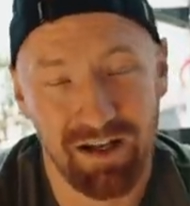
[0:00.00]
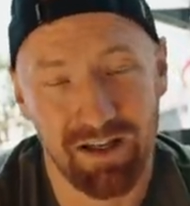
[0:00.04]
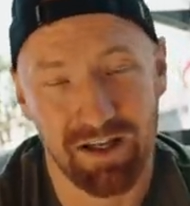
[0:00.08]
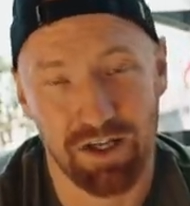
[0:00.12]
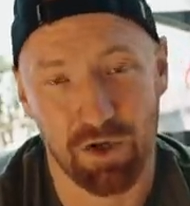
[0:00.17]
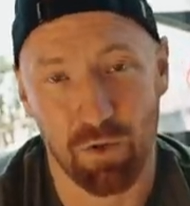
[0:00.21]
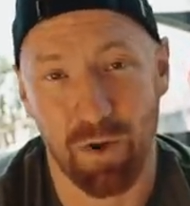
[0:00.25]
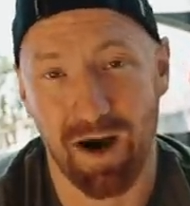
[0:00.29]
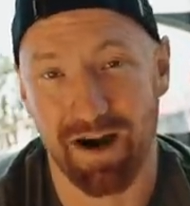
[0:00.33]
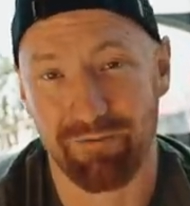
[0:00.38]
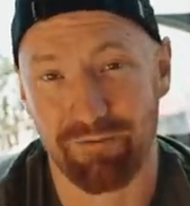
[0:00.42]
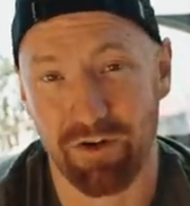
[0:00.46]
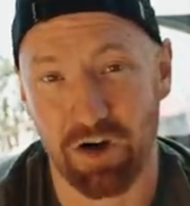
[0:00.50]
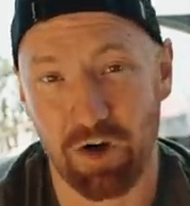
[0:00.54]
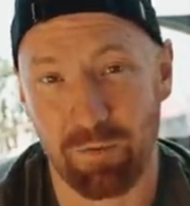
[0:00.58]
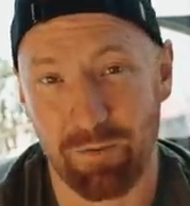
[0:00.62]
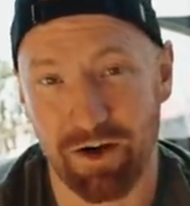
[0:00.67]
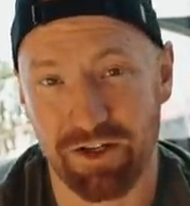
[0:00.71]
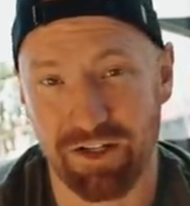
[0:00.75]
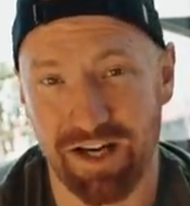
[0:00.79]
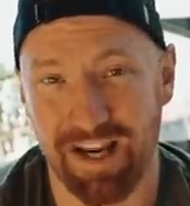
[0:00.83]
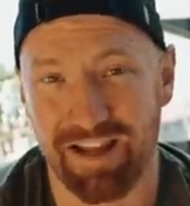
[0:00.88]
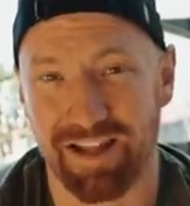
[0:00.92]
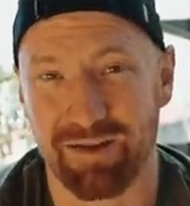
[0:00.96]
You are very
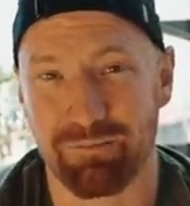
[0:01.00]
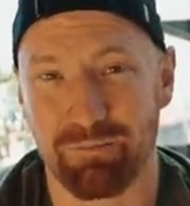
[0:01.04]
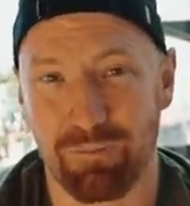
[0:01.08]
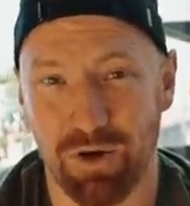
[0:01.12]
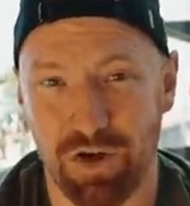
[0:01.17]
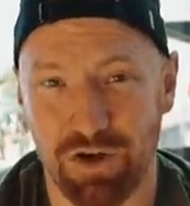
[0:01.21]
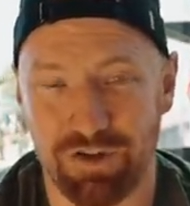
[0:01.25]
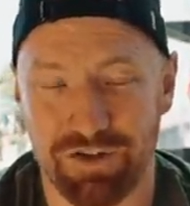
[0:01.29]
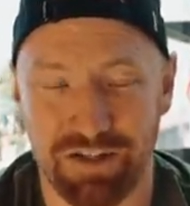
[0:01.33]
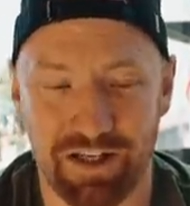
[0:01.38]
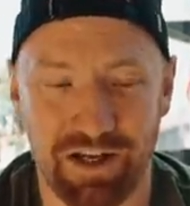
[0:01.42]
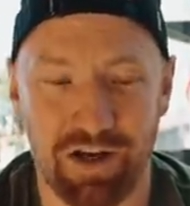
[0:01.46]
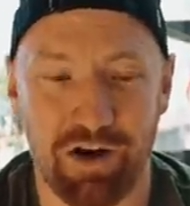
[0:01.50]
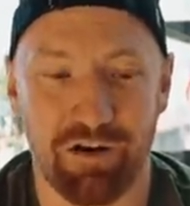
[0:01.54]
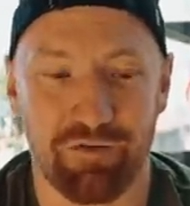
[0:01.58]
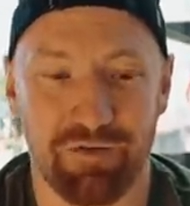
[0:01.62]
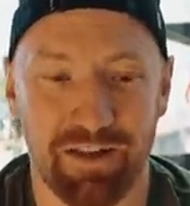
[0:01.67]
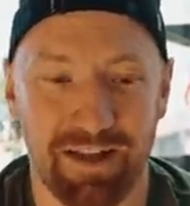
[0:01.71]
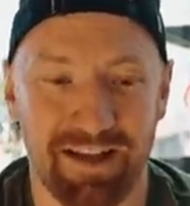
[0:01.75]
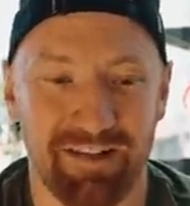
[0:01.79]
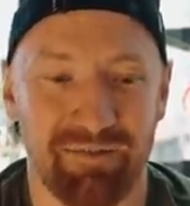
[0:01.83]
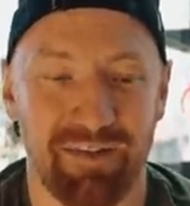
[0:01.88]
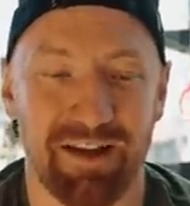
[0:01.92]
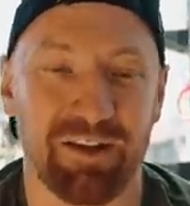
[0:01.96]
much at the mercy of
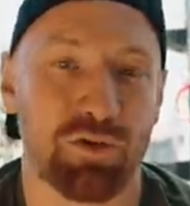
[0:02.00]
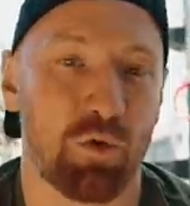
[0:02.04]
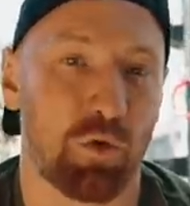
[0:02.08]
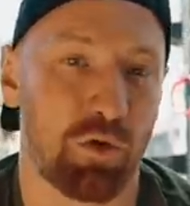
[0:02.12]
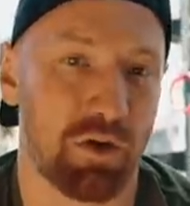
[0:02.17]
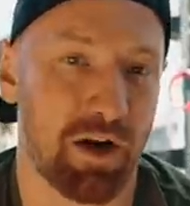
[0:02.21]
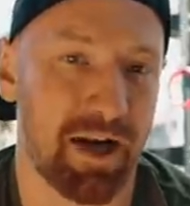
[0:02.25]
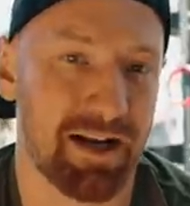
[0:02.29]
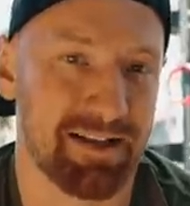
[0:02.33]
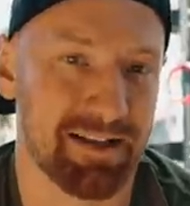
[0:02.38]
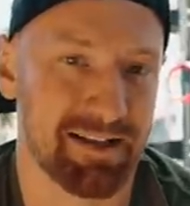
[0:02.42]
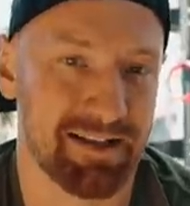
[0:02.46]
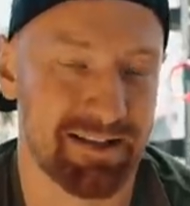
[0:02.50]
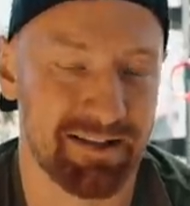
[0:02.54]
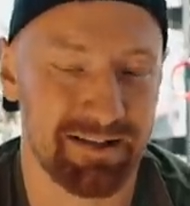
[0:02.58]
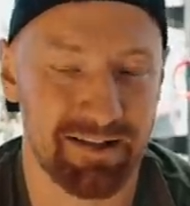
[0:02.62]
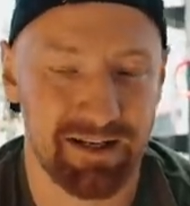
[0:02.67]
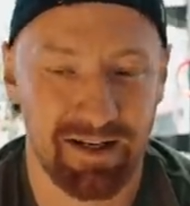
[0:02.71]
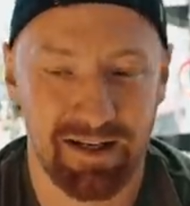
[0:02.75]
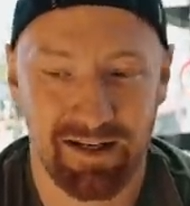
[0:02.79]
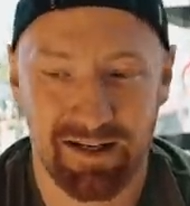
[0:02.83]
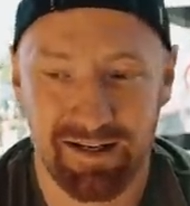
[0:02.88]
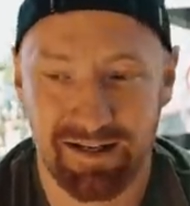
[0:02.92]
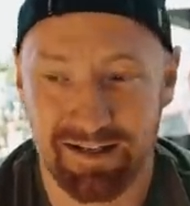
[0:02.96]
the event organizers
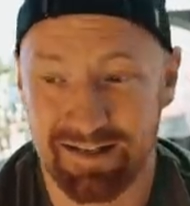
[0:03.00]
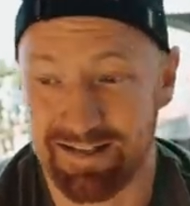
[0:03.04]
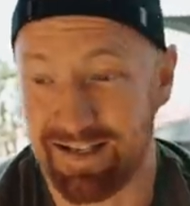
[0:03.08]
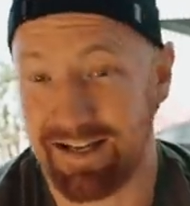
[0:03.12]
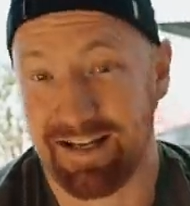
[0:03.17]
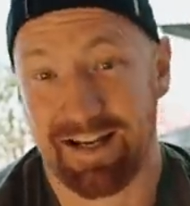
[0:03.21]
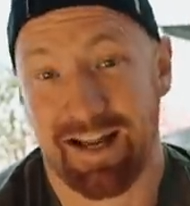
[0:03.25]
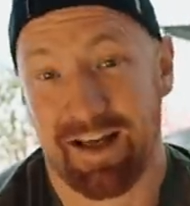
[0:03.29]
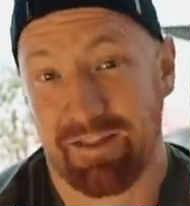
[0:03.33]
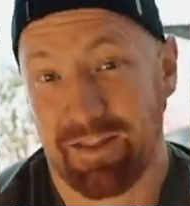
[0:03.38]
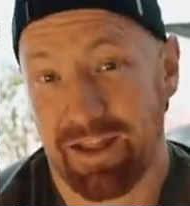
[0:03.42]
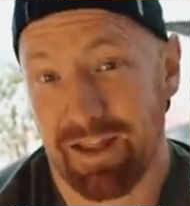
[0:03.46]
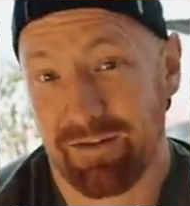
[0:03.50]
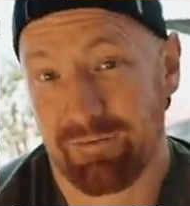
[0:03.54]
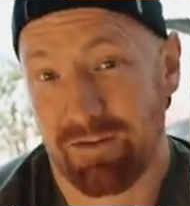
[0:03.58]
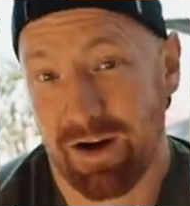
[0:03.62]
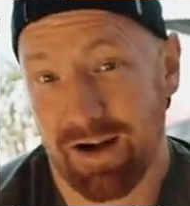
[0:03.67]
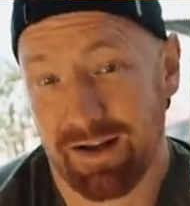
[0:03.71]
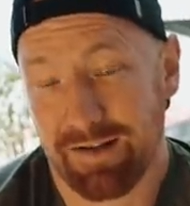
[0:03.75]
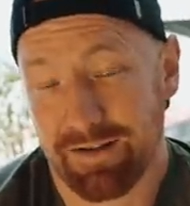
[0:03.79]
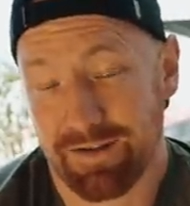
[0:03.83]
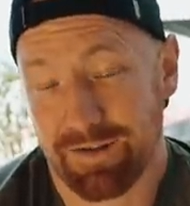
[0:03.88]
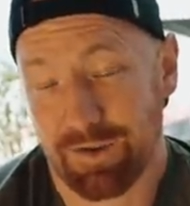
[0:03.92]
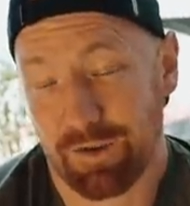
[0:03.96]
sending out the
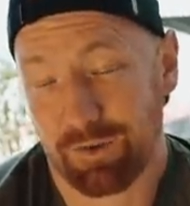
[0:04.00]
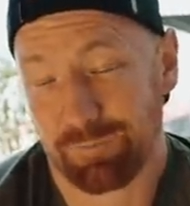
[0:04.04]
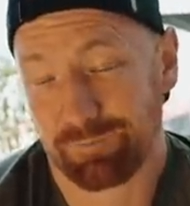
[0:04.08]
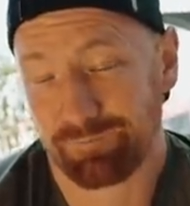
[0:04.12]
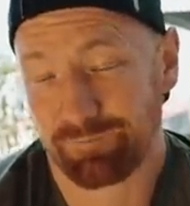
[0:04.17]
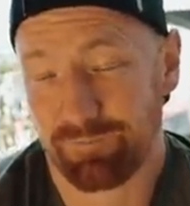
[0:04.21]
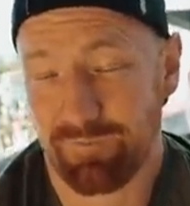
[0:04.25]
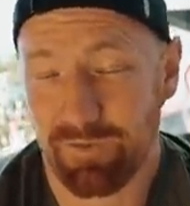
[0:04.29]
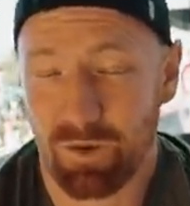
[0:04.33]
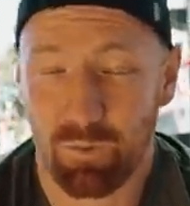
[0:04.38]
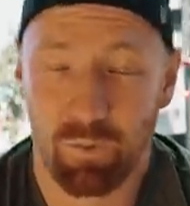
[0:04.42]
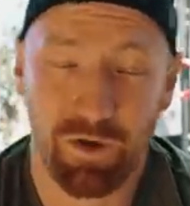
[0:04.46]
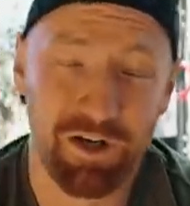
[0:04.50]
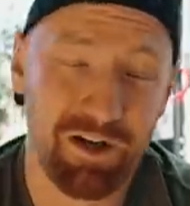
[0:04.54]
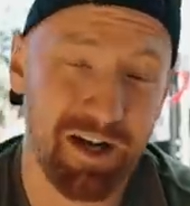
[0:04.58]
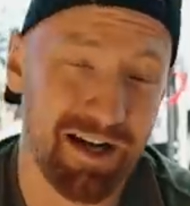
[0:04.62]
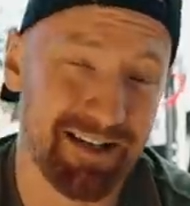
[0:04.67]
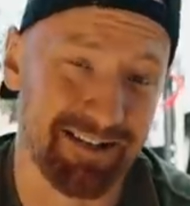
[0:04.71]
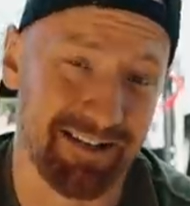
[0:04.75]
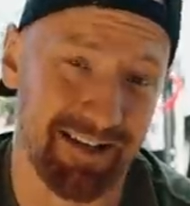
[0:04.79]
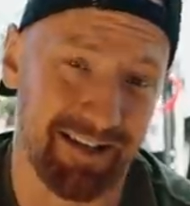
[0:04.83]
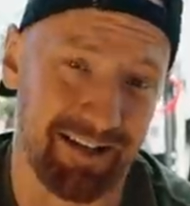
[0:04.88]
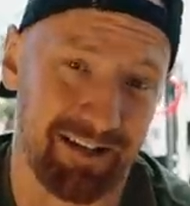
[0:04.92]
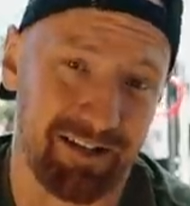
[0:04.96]
invite. So what do you
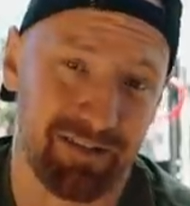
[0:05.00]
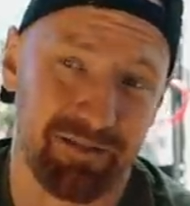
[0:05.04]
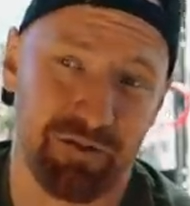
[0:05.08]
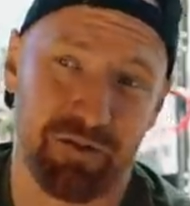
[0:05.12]
guys think?